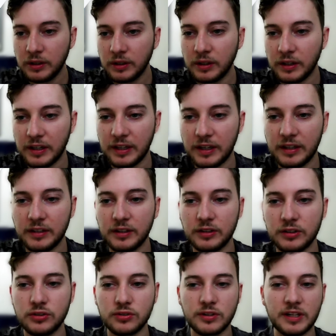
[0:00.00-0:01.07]
and
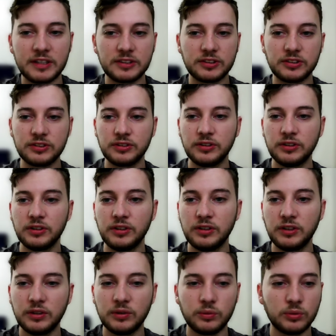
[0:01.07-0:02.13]
address
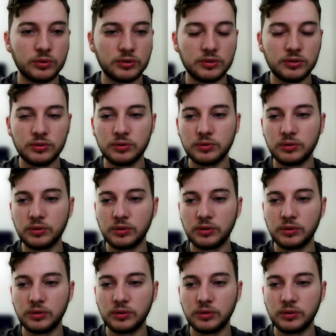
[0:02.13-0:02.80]
we'll do